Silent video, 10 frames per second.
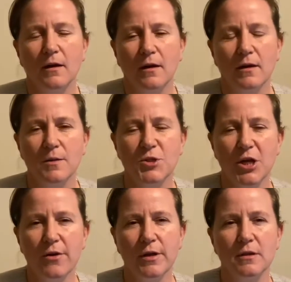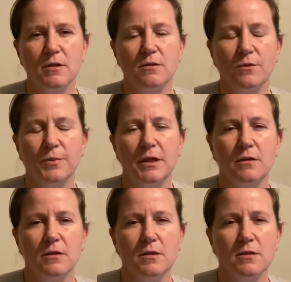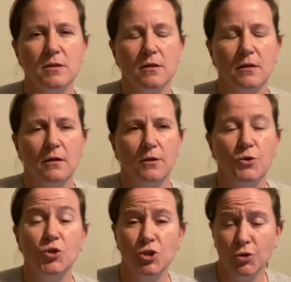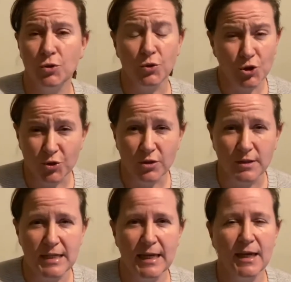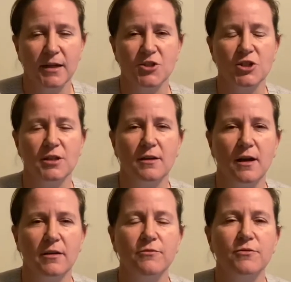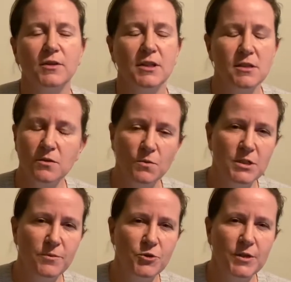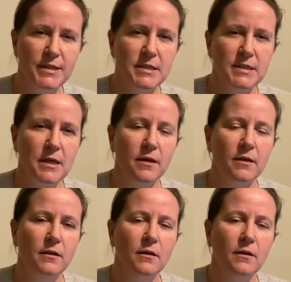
And I'm sharing this not because you should or should not take action in life. That is not what I'm trying to say.